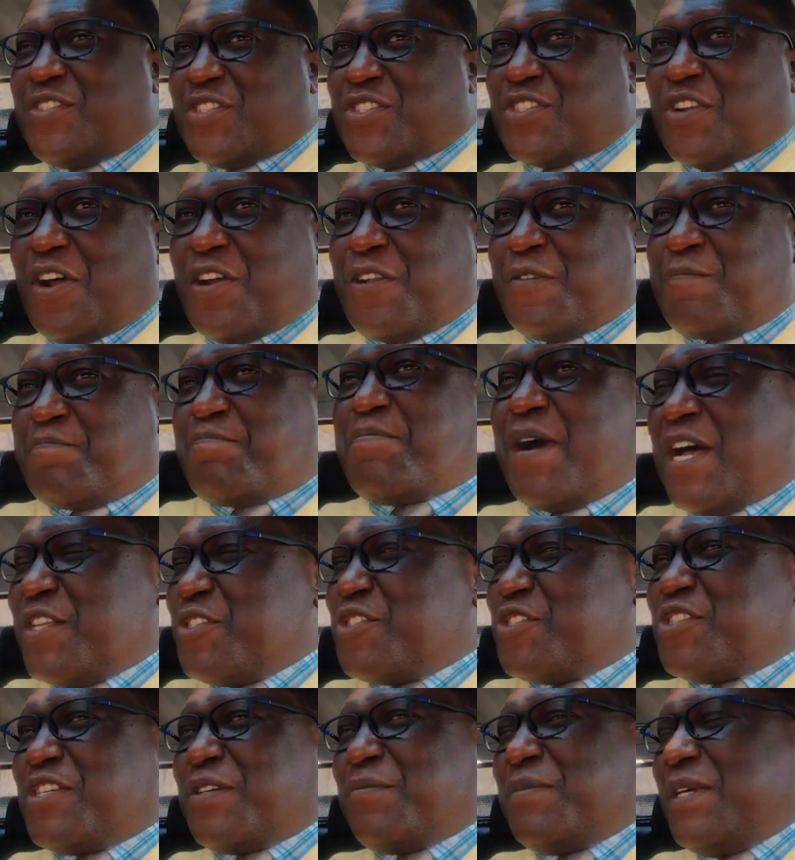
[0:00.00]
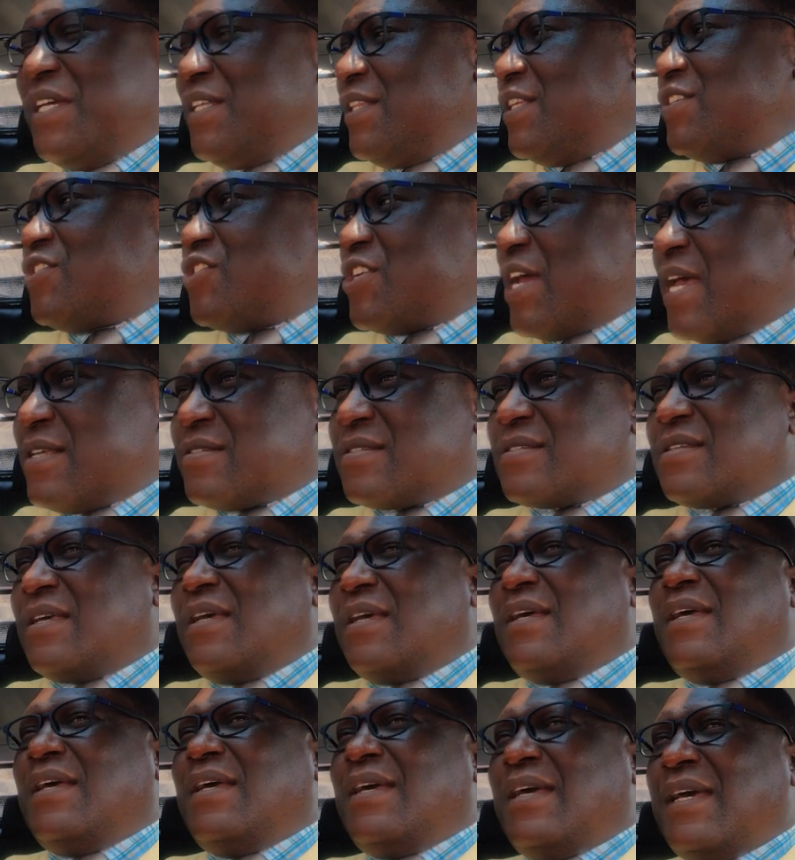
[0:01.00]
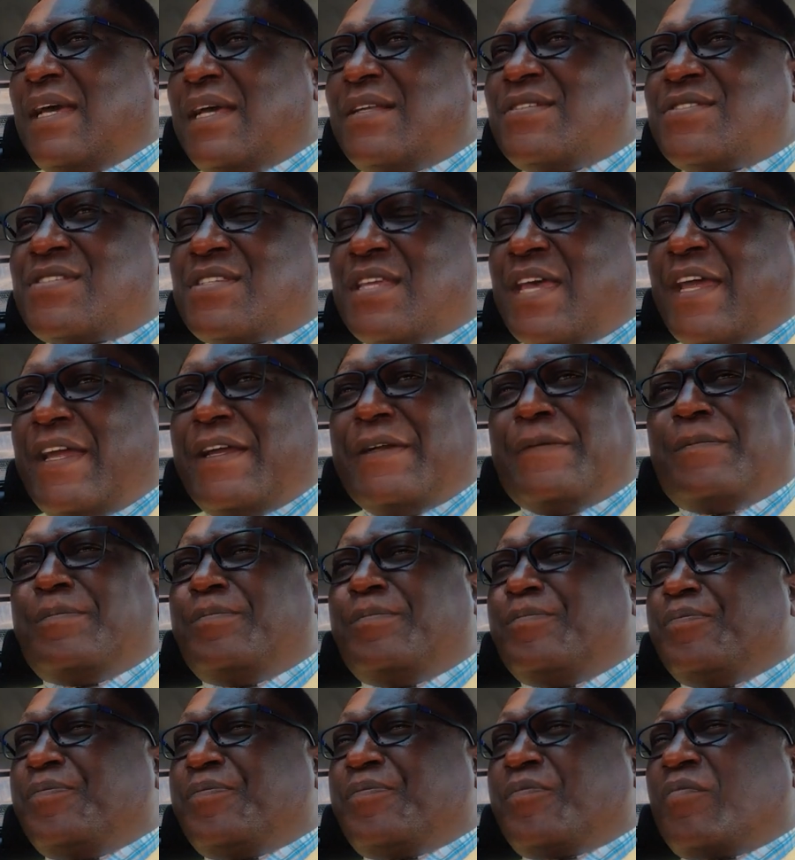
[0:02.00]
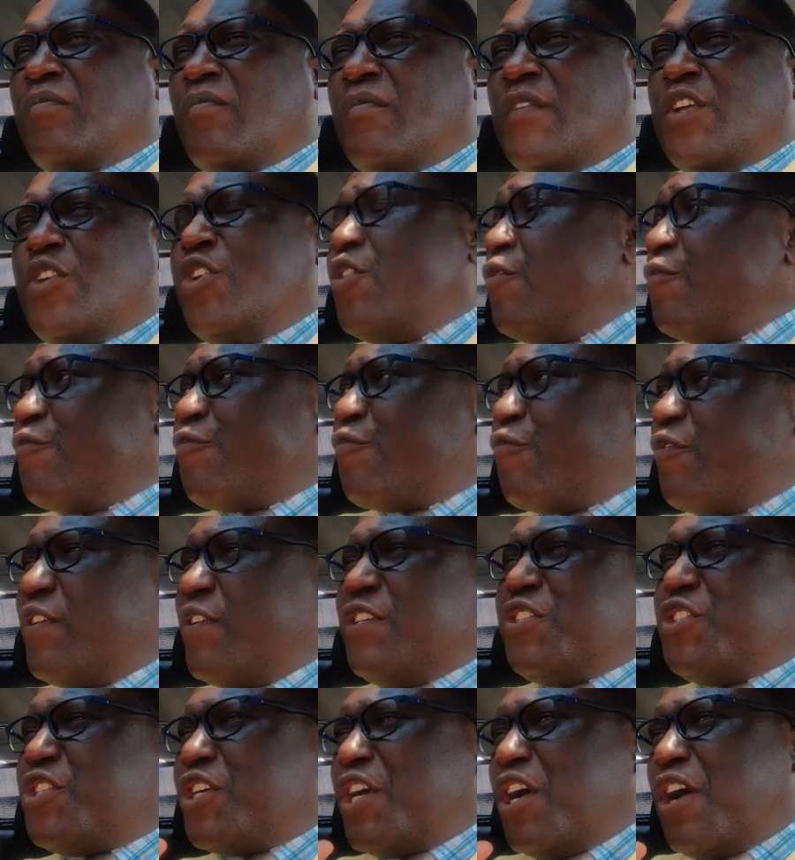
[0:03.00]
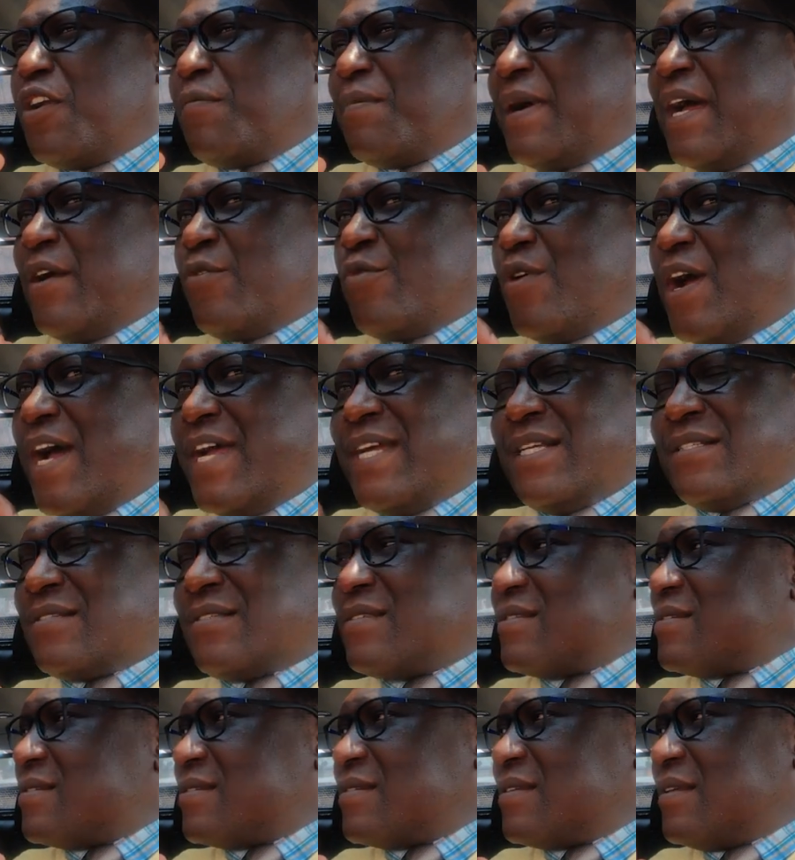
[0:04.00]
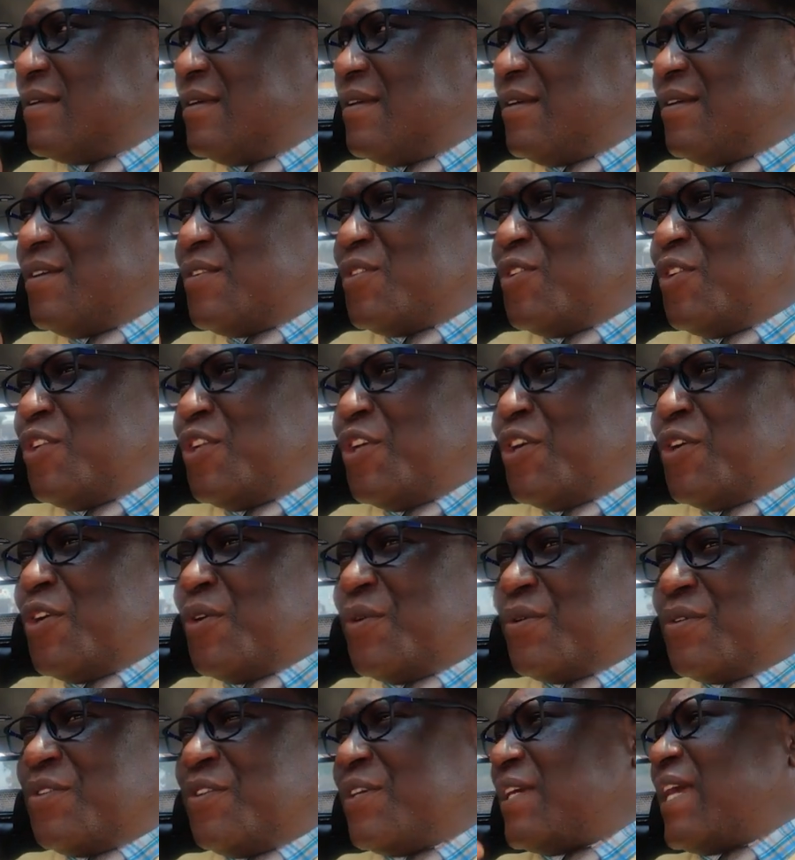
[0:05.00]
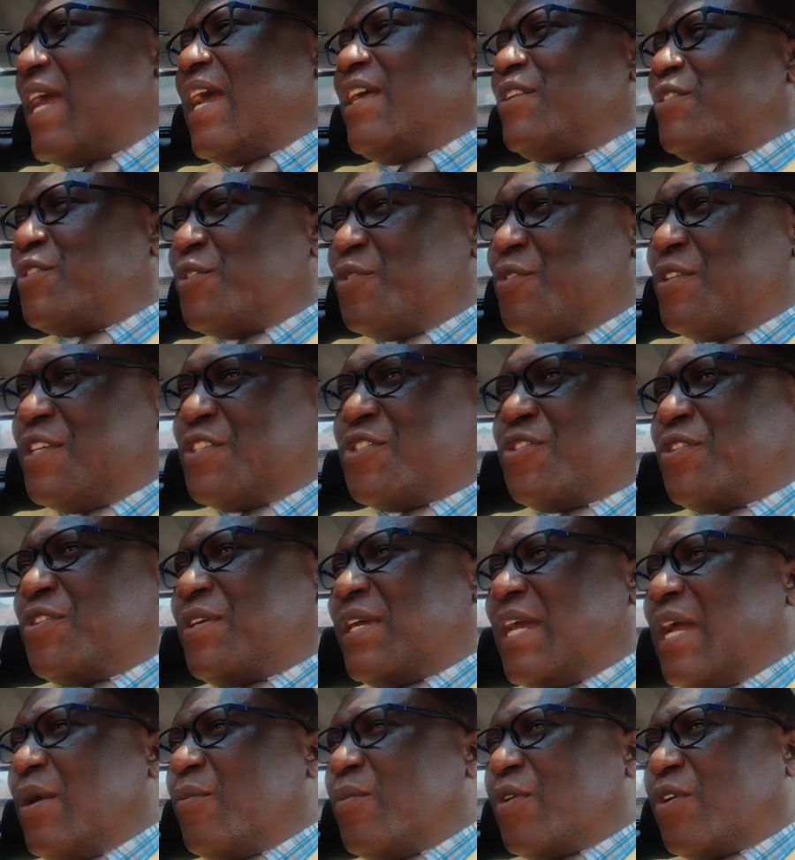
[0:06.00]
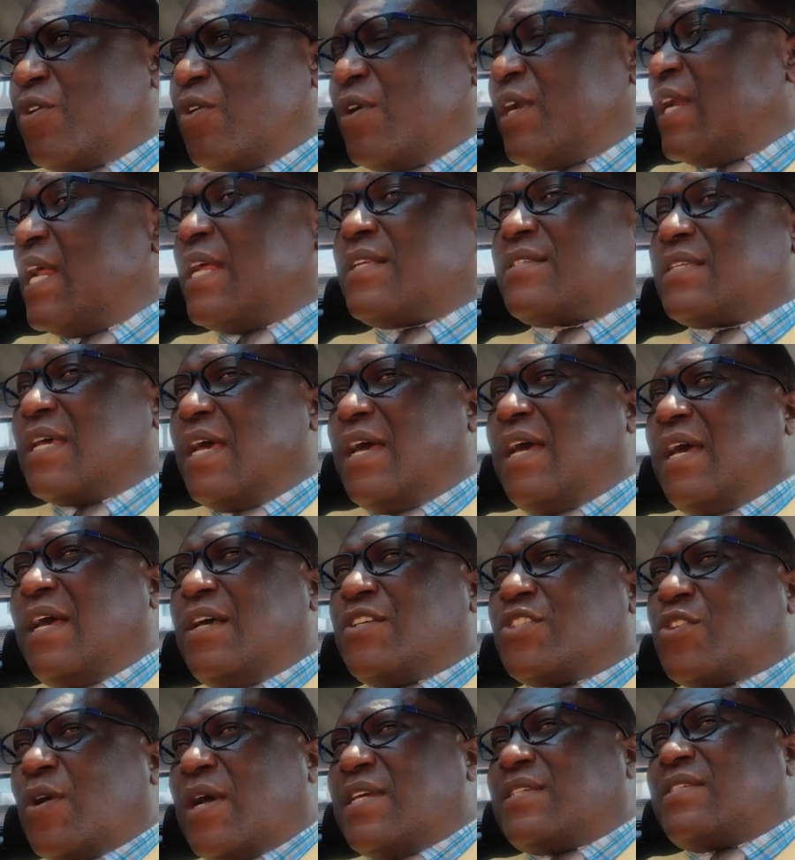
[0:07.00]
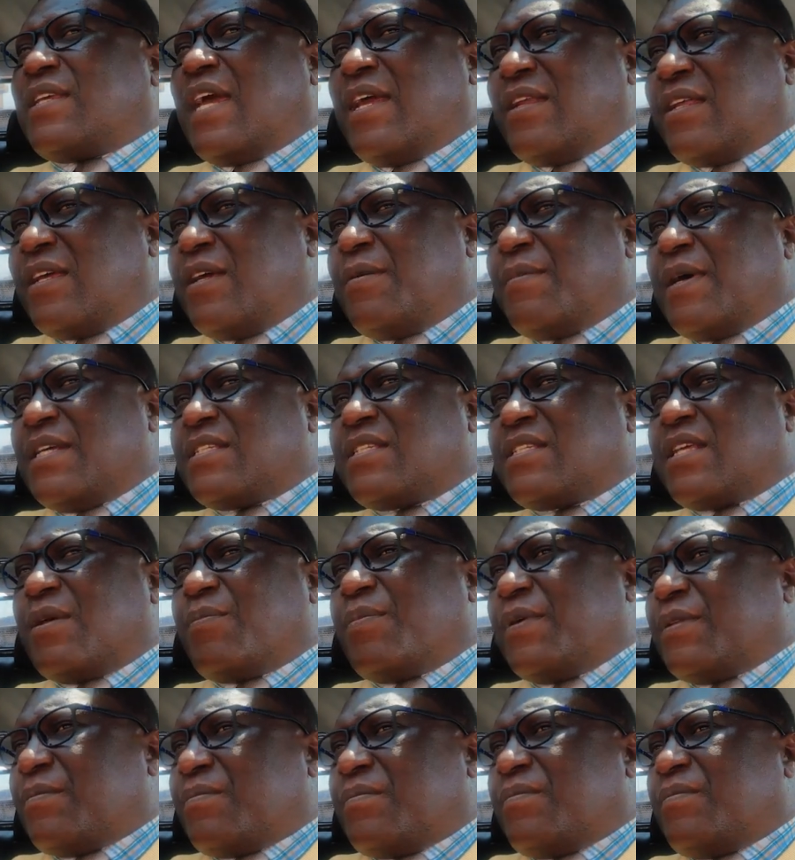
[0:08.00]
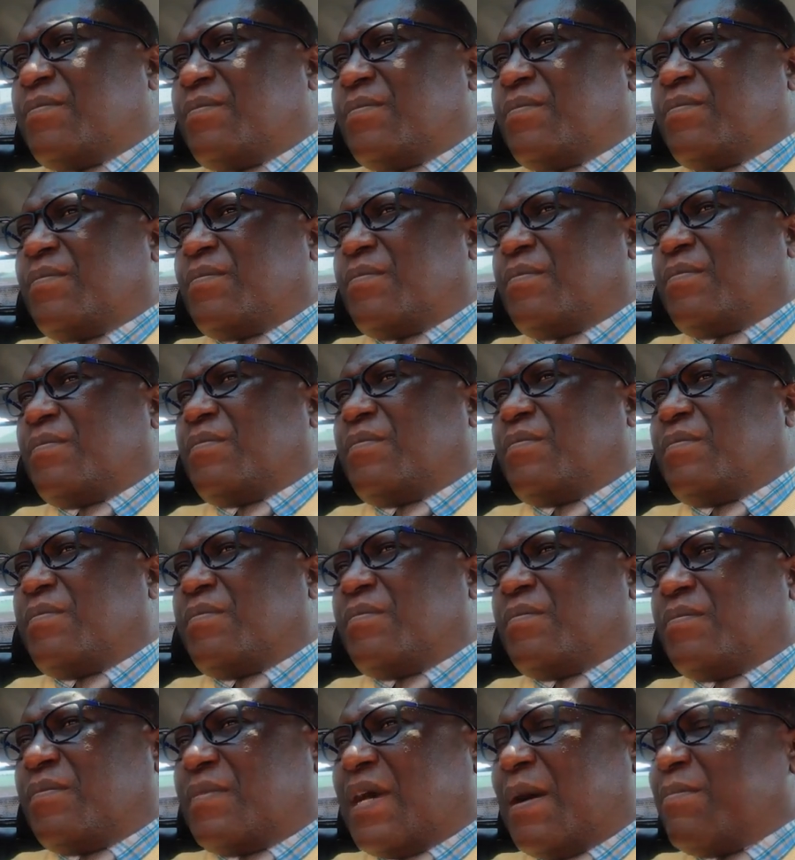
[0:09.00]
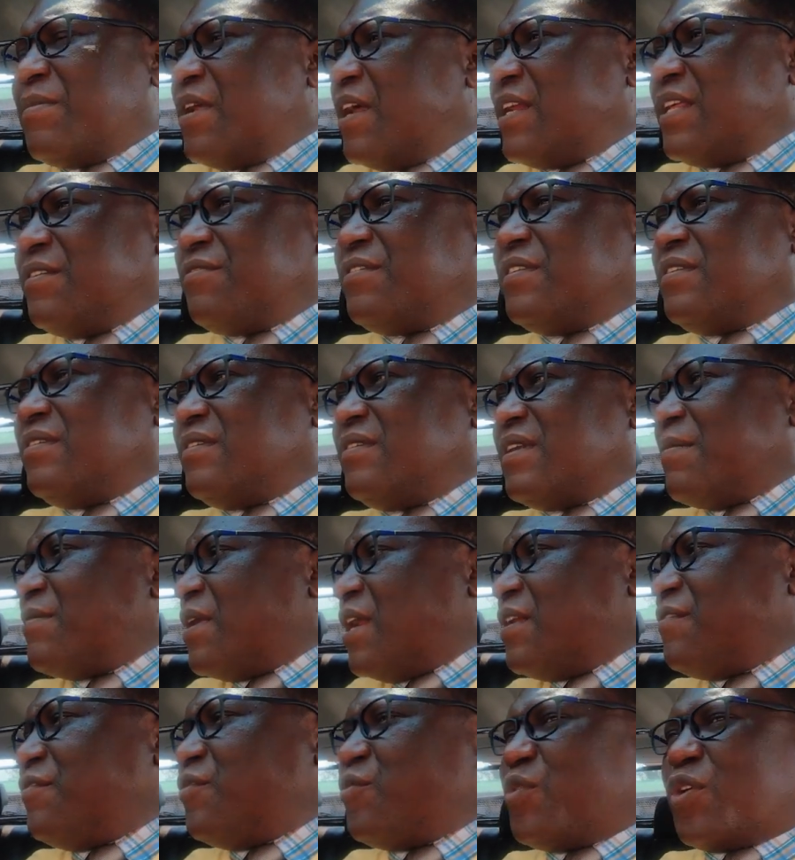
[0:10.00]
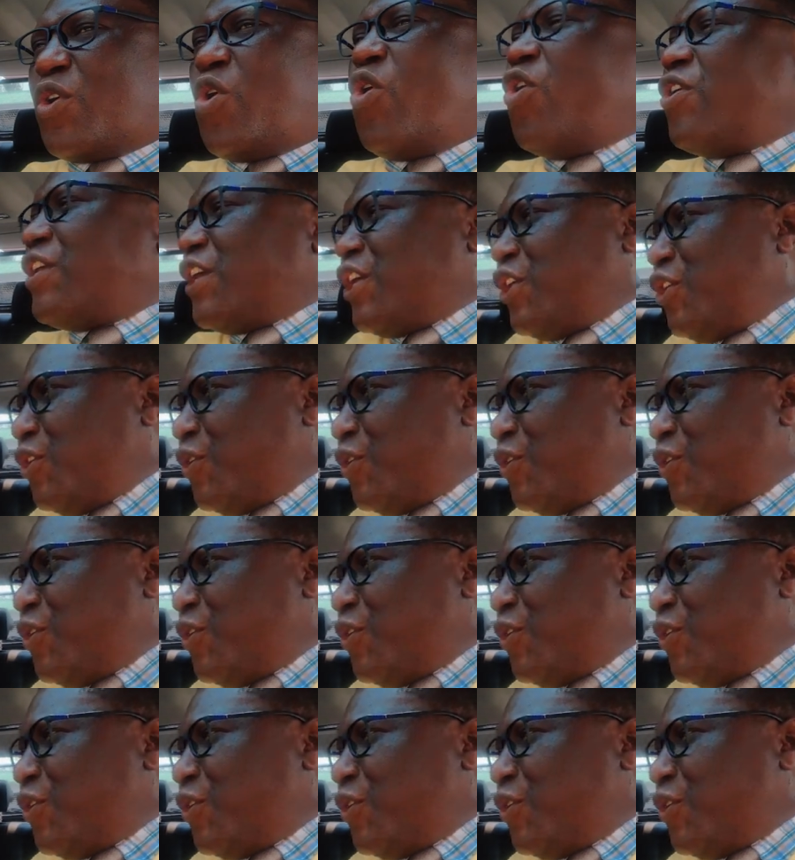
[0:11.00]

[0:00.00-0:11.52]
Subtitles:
started punching me in the chest and saying, you're infringing on my rights. You know, you can't do this, you can't record. And I say to him, I say, but I'm not even recording